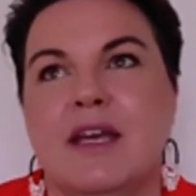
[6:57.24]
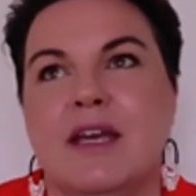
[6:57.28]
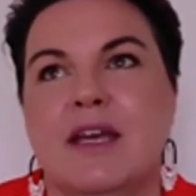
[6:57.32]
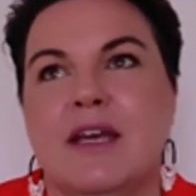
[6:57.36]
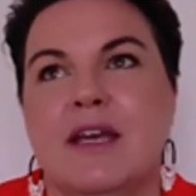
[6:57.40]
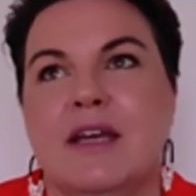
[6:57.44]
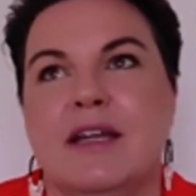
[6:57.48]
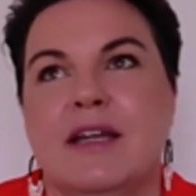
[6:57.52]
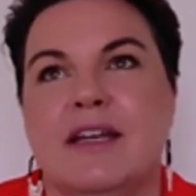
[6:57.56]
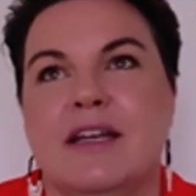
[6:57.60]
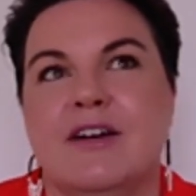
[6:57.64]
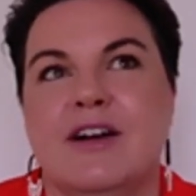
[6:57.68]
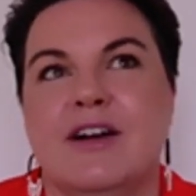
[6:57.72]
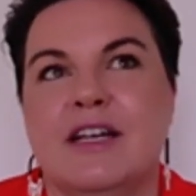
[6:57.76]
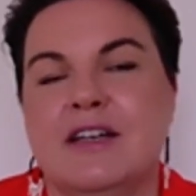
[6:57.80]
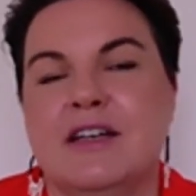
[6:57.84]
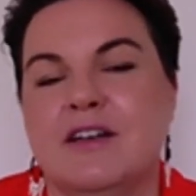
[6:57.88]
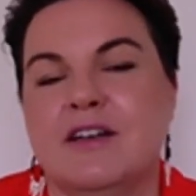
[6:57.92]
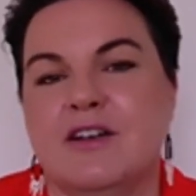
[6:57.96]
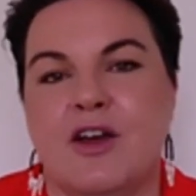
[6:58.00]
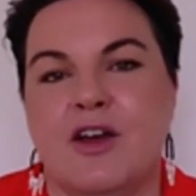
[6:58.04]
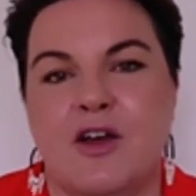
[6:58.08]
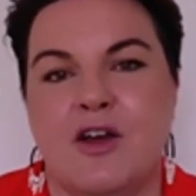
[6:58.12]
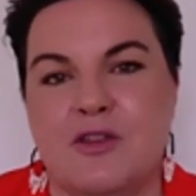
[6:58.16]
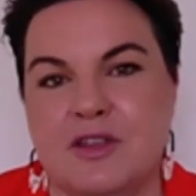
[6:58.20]
Now, I didn't
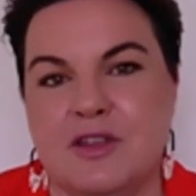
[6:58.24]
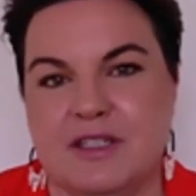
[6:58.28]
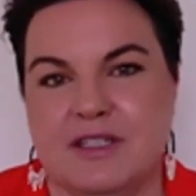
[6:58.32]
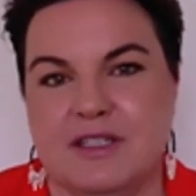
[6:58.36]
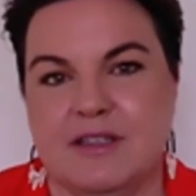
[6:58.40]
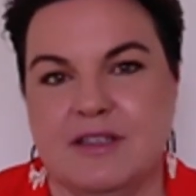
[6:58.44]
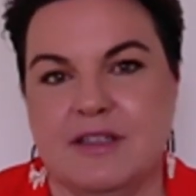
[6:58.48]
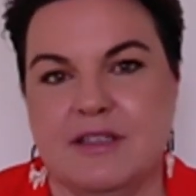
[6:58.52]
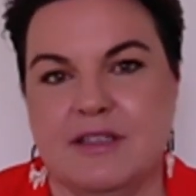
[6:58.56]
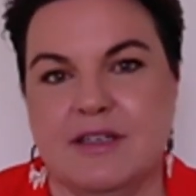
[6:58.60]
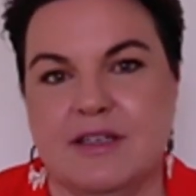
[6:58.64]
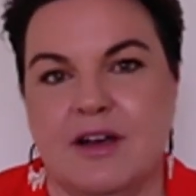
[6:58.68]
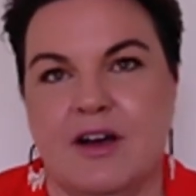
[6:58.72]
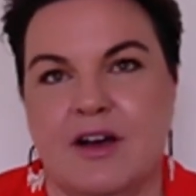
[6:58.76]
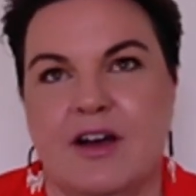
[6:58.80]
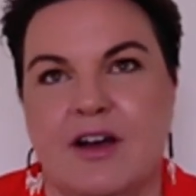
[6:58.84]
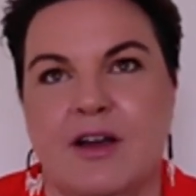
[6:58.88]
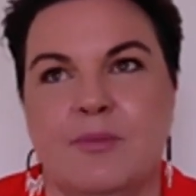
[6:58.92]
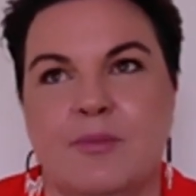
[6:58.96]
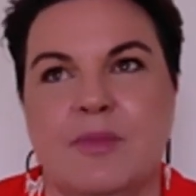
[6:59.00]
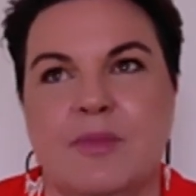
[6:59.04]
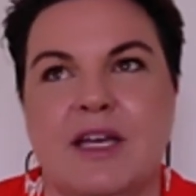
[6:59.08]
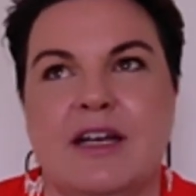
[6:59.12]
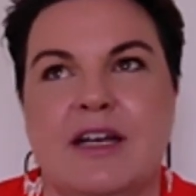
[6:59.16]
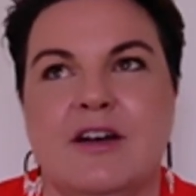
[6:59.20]
know this at the
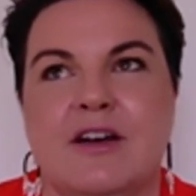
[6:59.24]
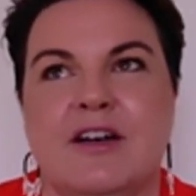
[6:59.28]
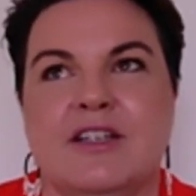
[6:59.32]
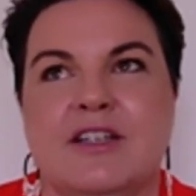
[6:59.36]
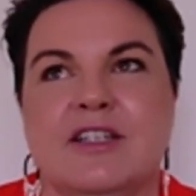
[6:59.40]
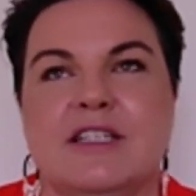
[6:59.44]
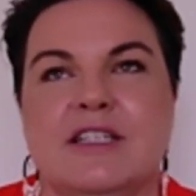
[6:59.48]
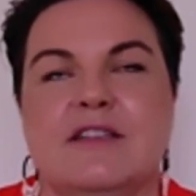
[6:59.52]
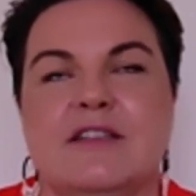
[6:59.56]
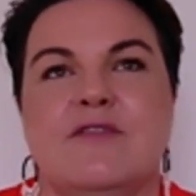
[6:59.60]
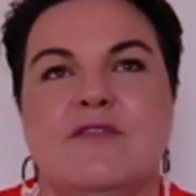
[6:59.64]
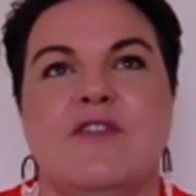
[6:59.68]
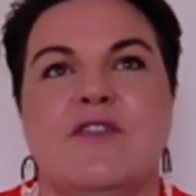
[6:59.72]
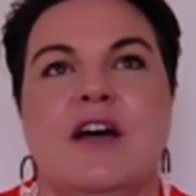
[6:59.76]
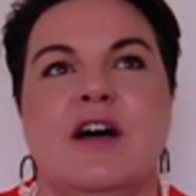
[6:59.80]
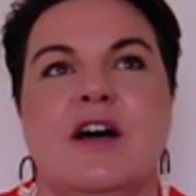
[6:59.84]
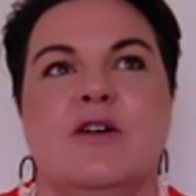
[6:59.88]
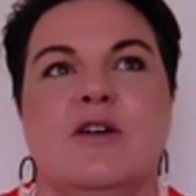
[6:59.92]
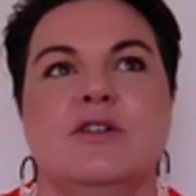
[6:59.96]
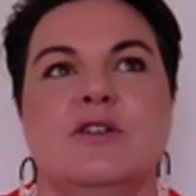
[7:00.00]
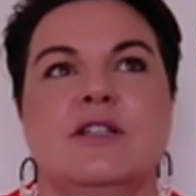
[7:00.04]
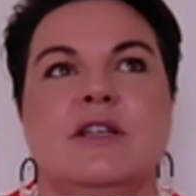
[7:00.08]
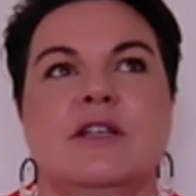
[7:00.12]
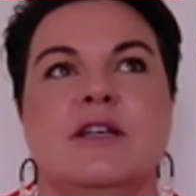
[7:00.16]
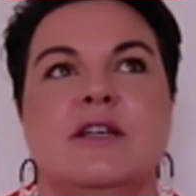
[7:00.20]
time, and I just
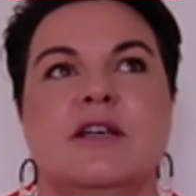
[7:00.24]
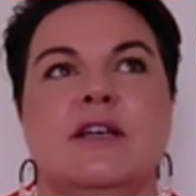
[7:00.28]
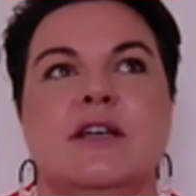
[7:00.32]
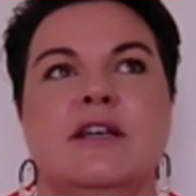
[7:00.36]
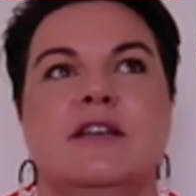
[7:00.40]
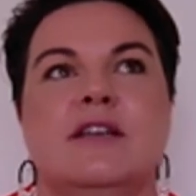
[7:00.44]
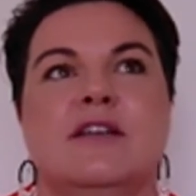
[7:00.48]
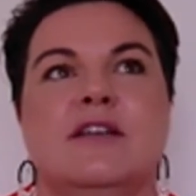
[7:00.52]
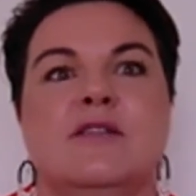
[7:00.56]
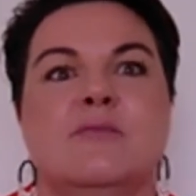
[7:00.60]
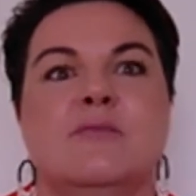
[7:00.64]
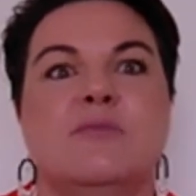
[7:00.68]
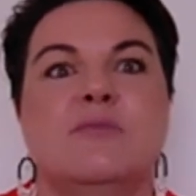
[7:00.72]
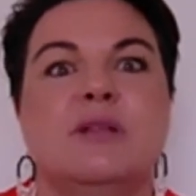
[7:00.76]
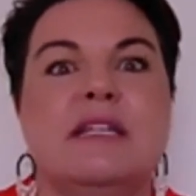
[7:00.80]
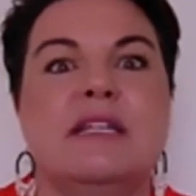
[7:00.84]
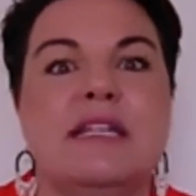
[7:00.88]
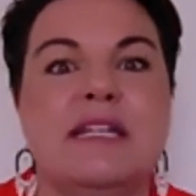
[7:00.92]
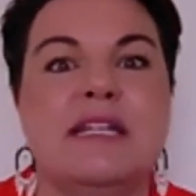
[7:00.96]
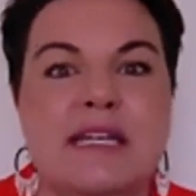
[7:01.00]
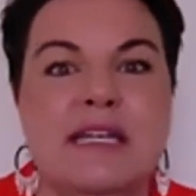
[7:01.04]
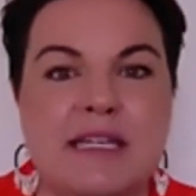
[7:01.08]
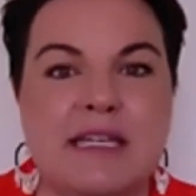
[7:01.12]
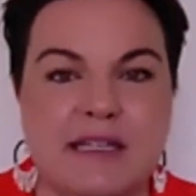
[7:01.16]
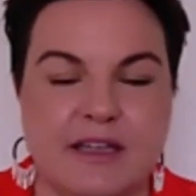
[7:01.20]
felt
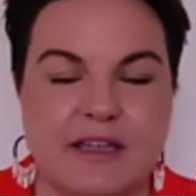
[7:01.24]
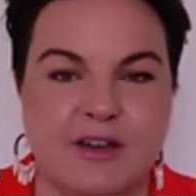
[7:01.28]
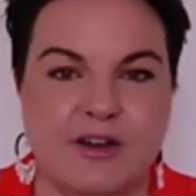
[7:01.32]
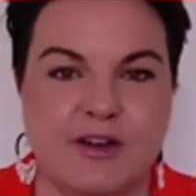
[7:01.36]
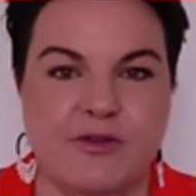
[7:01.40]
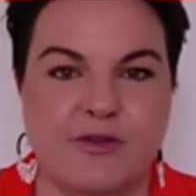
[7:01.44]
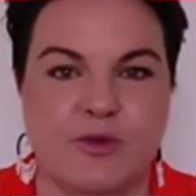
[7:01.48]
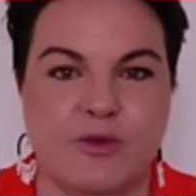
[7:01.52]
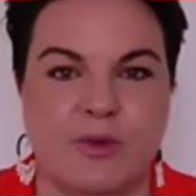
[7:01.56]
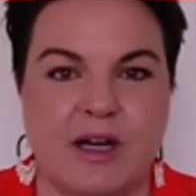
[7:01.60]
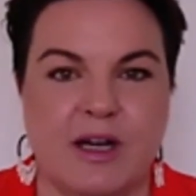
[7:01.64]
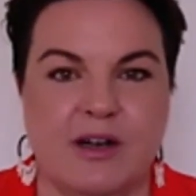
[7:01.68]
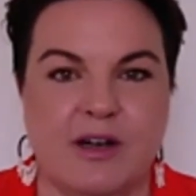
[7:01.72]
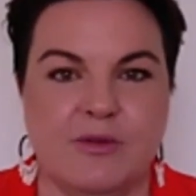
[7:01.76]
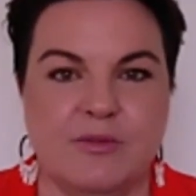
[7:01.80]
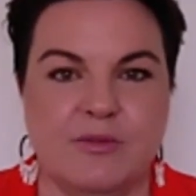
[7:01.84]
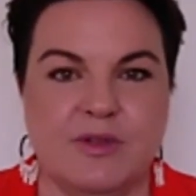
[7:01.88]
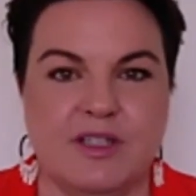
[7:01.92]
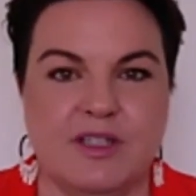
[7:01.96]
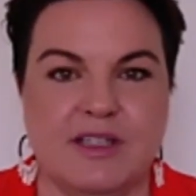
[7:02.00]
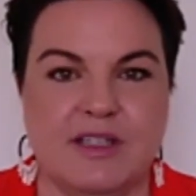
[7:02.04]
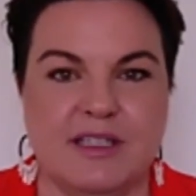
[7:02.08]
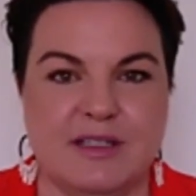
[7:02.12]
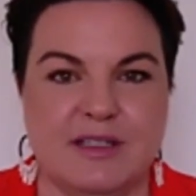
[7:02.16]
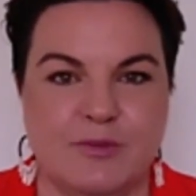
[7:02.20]
completely overwhelmed
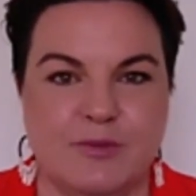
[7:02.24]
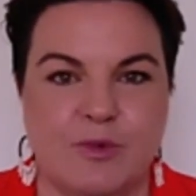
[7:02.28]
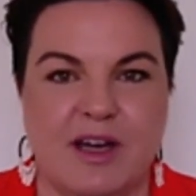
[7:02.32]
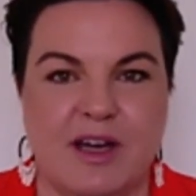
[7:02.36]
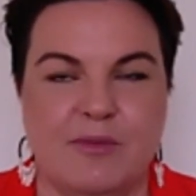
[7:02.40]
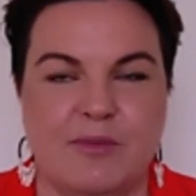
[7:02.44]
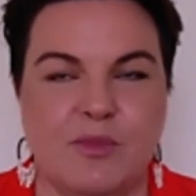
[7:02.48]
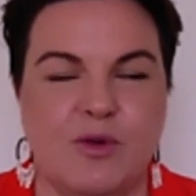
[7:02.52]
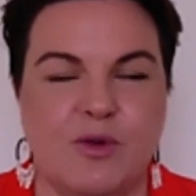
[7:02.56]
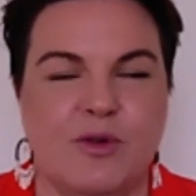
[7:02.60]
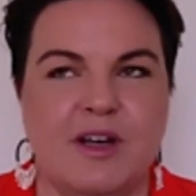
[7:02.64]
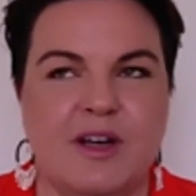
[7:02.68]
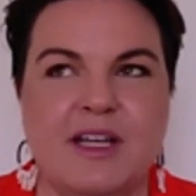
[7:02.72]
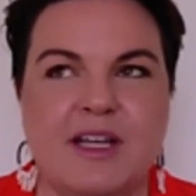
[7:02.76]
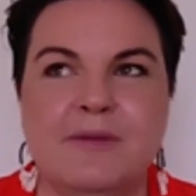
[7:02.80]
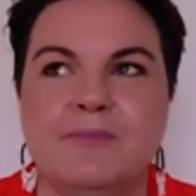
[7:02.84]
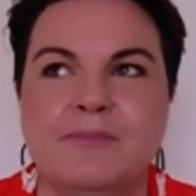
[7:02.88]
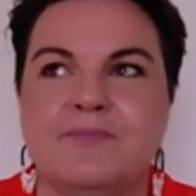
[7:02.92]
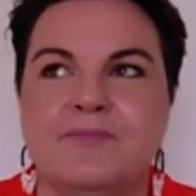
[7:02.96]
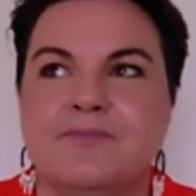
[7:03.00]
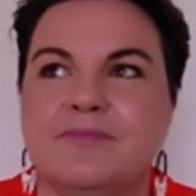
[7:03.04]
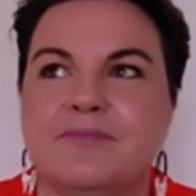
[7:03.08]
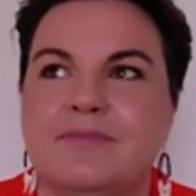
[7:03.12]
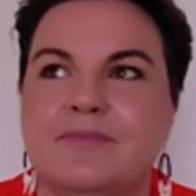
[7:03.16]
this one morning.